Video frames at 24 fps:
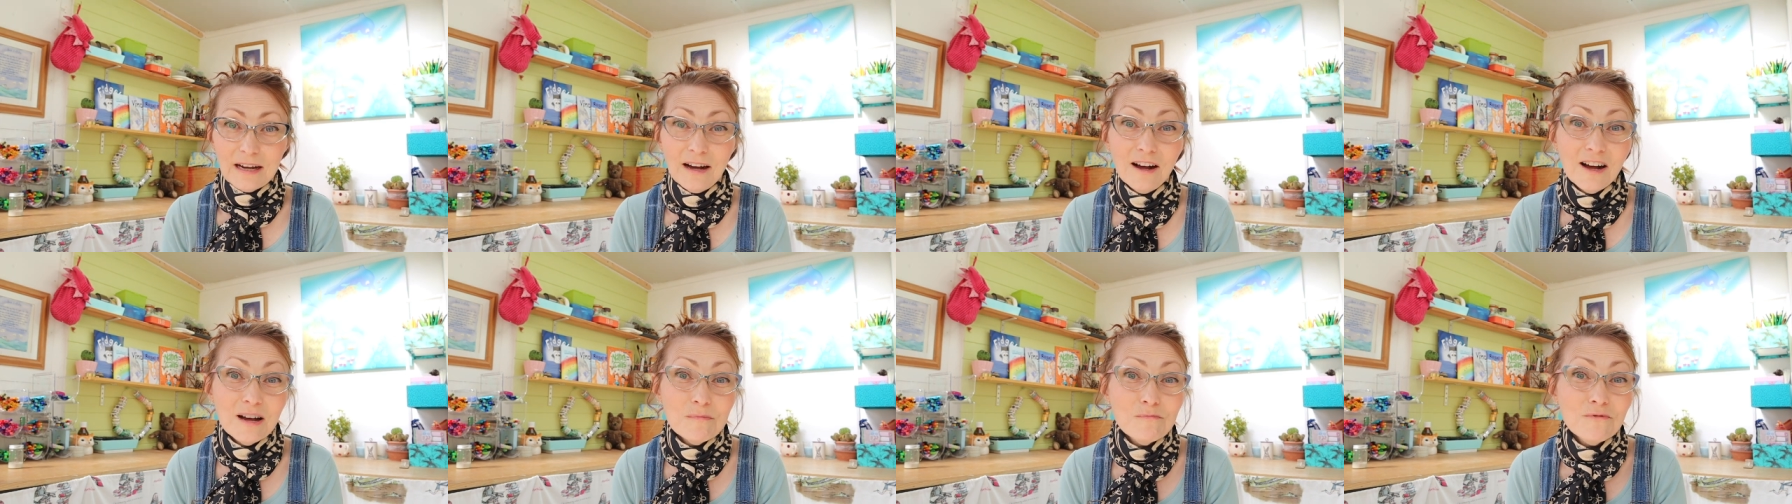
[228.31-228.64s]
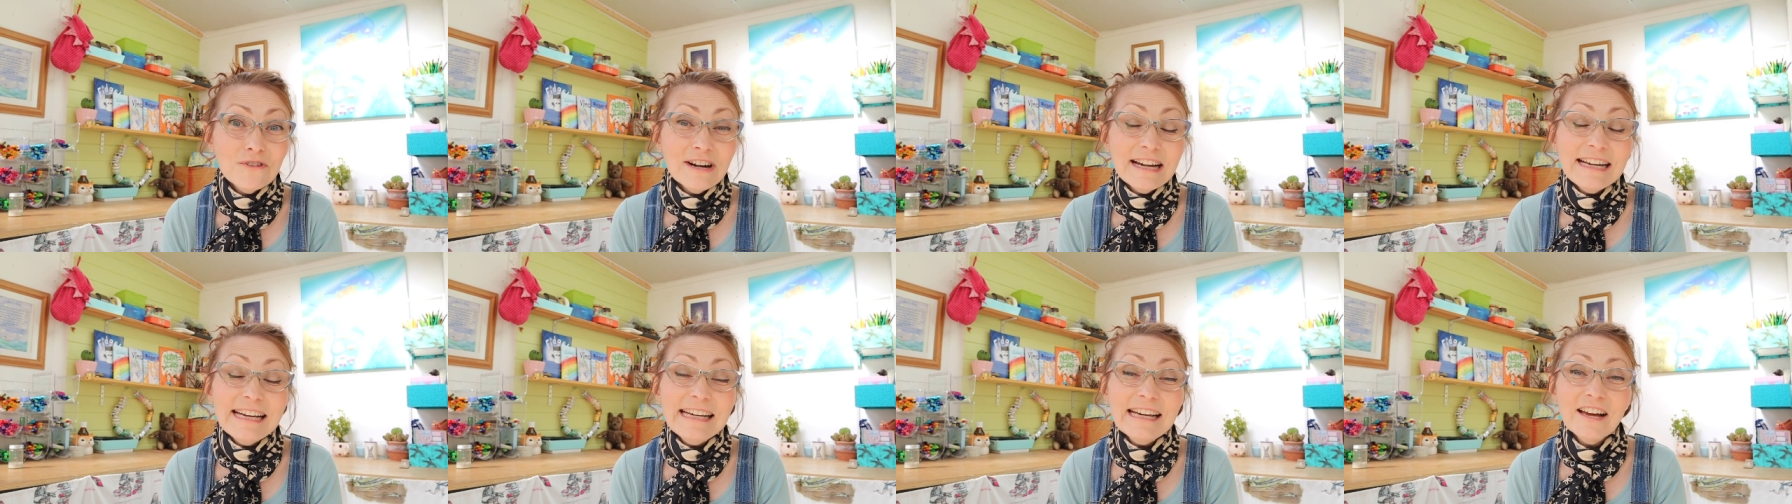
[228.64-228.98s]
I'm
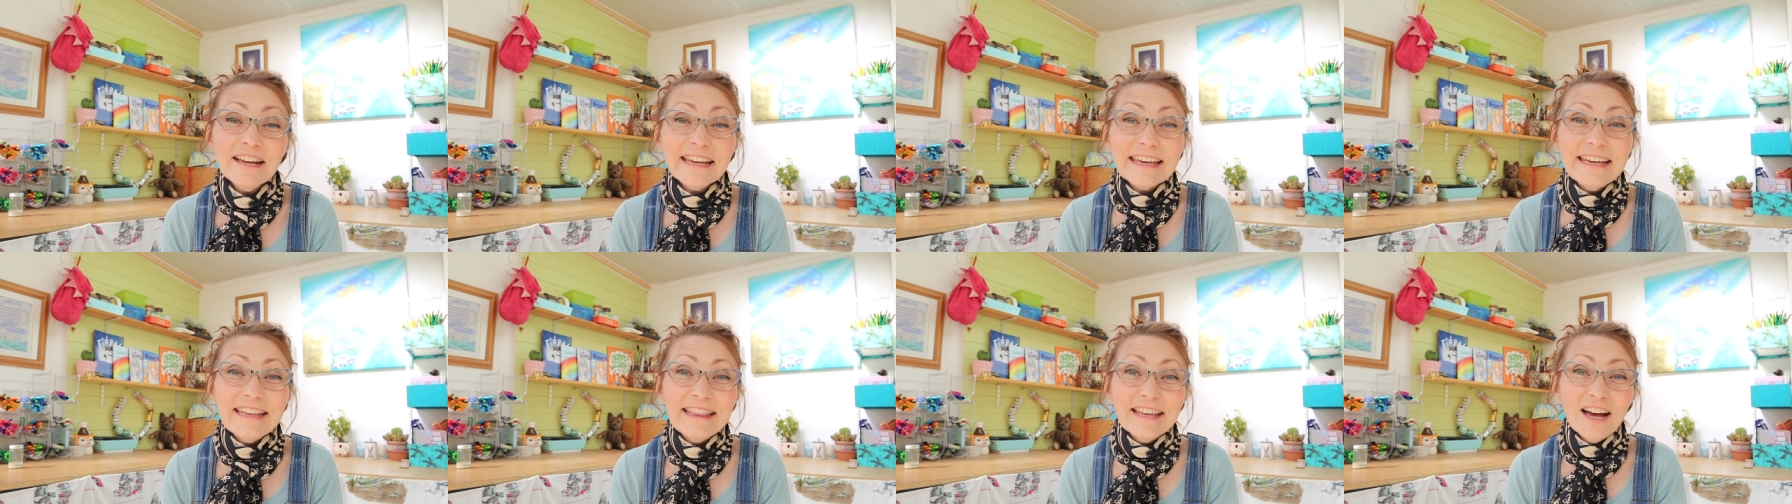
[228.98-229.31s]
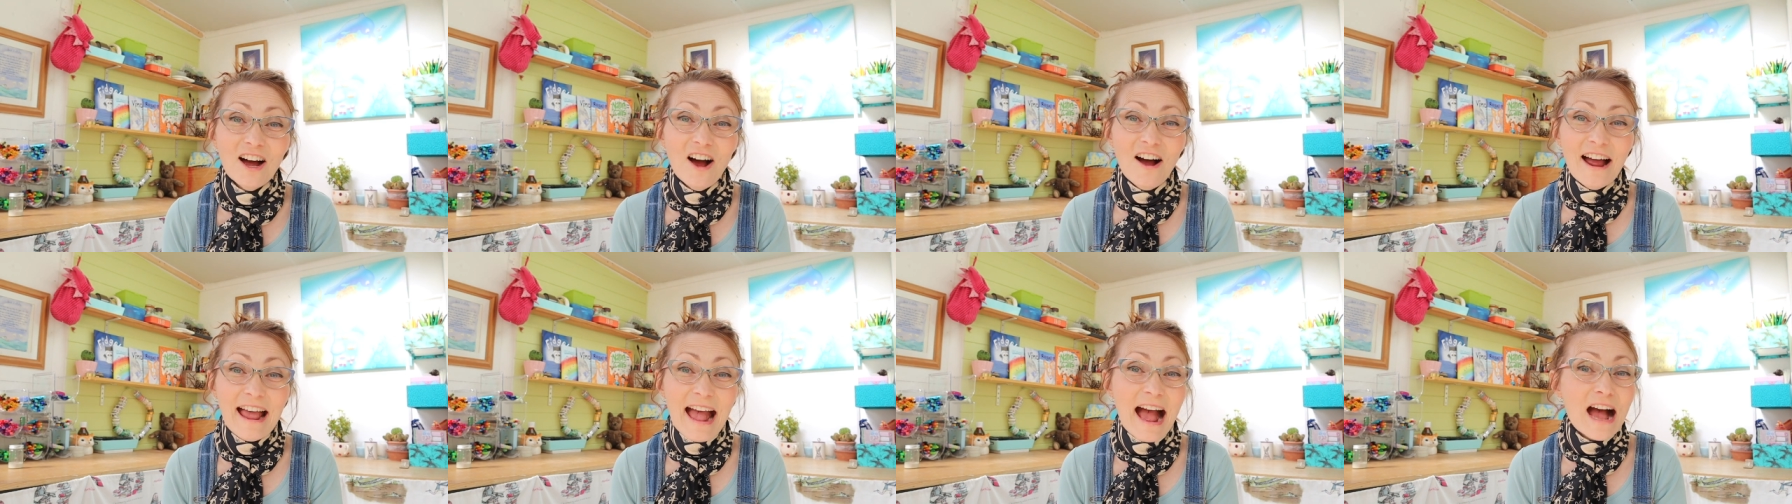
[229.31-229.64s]
really lucky
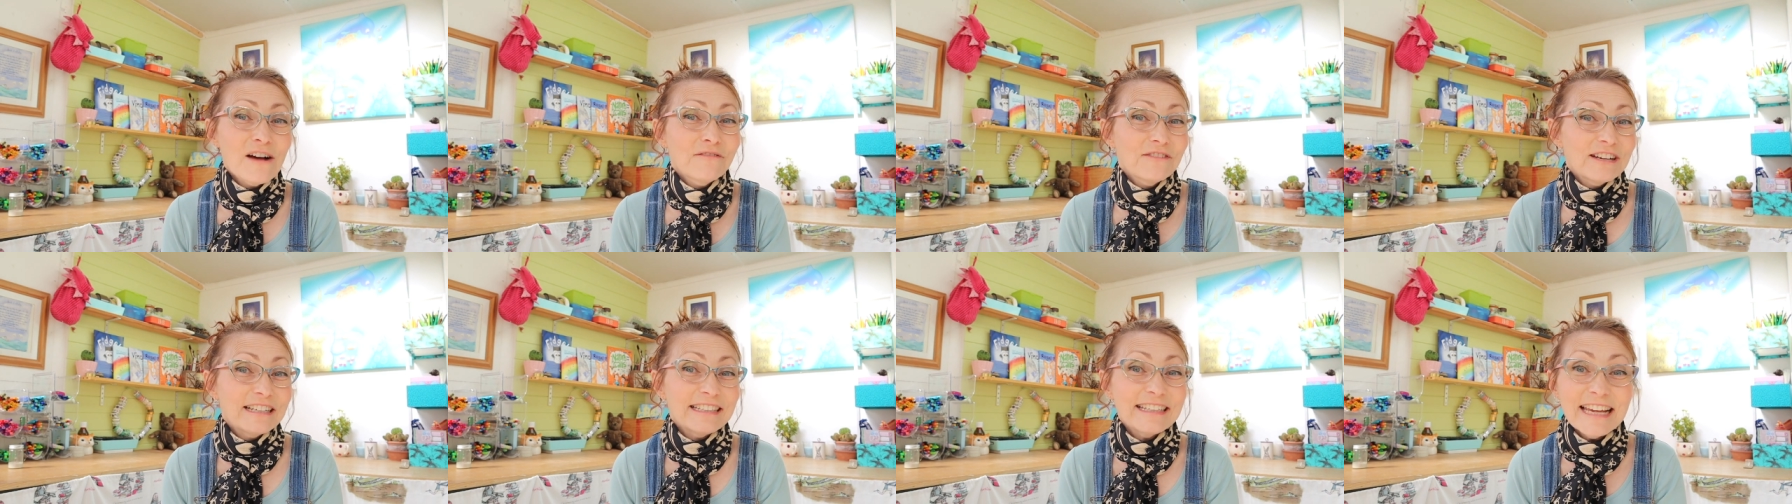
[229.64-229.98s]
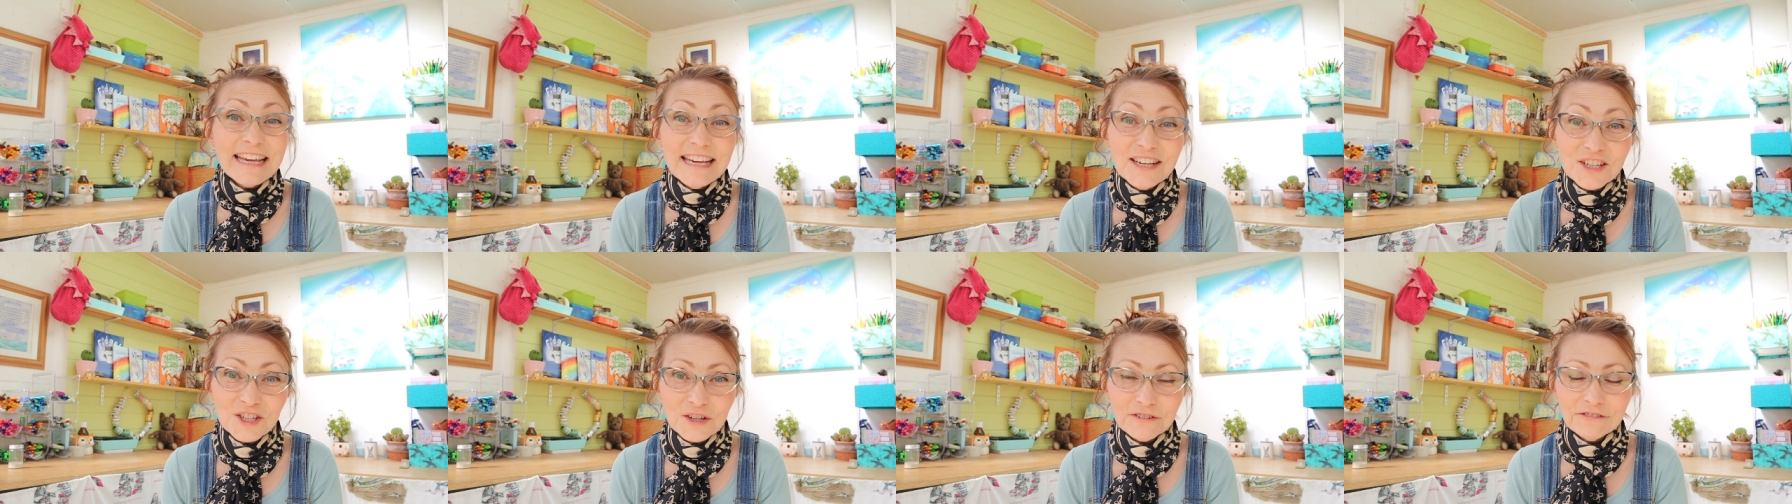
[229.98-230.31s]
that I have a
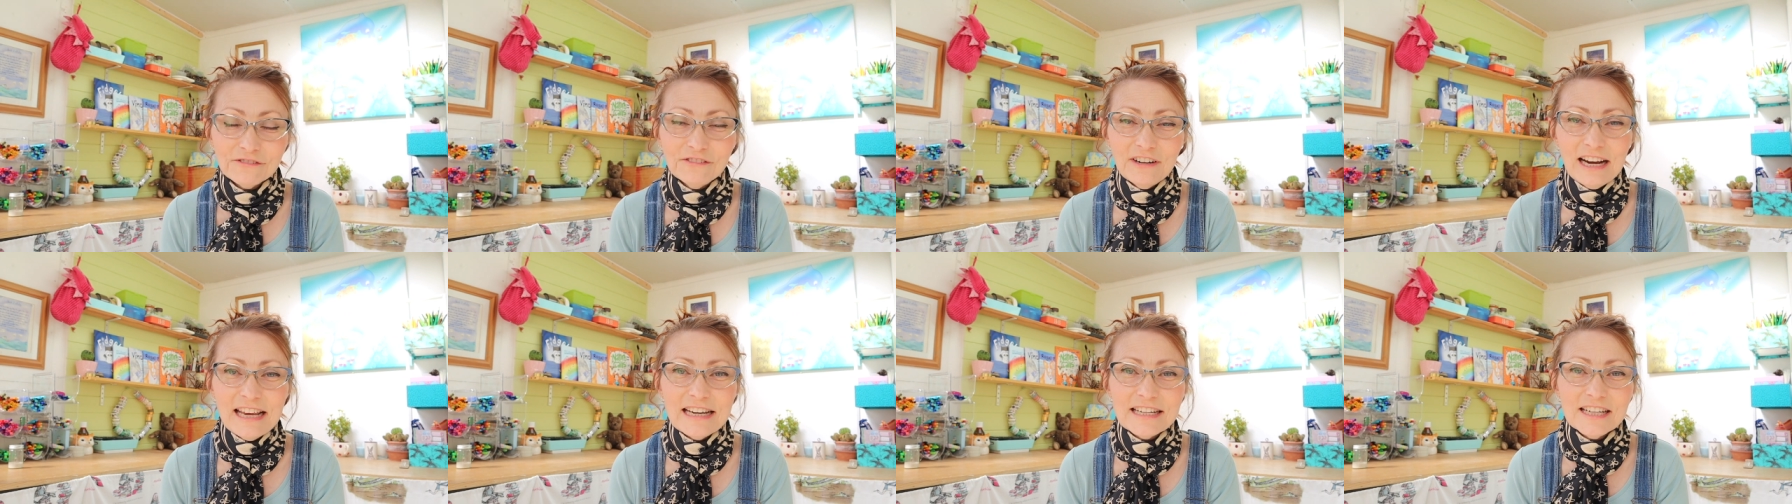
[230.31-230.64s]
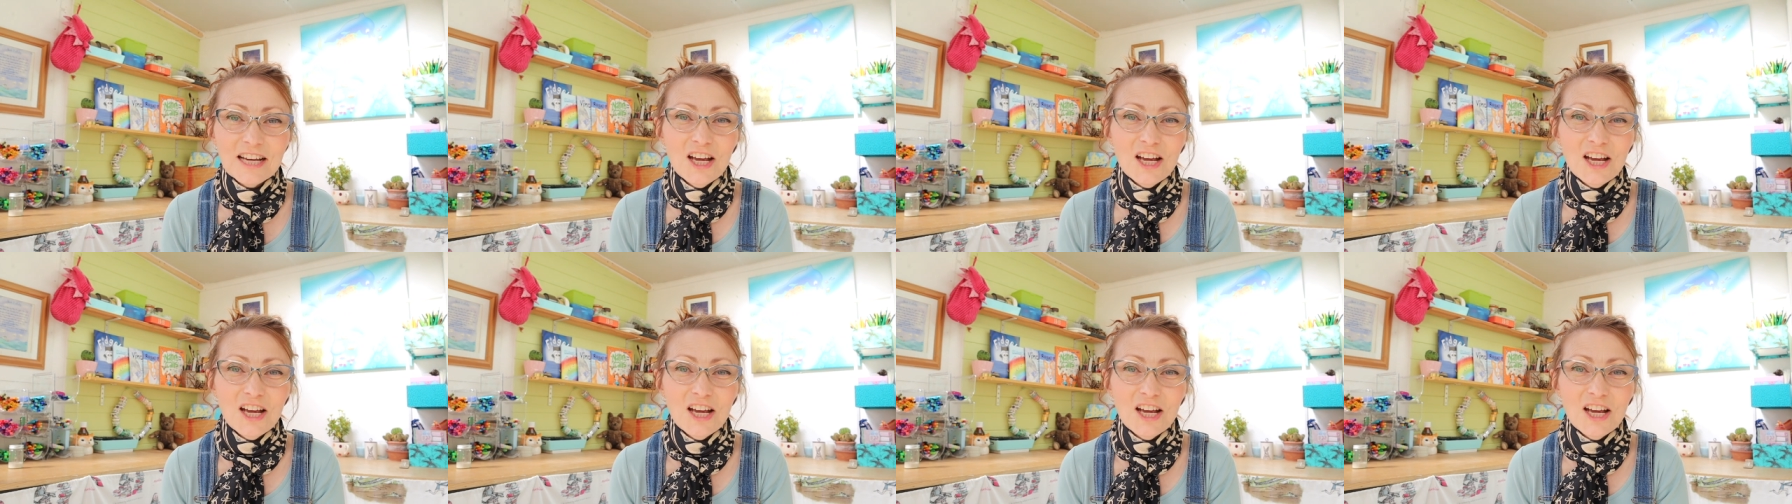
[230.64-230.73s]
teacher friend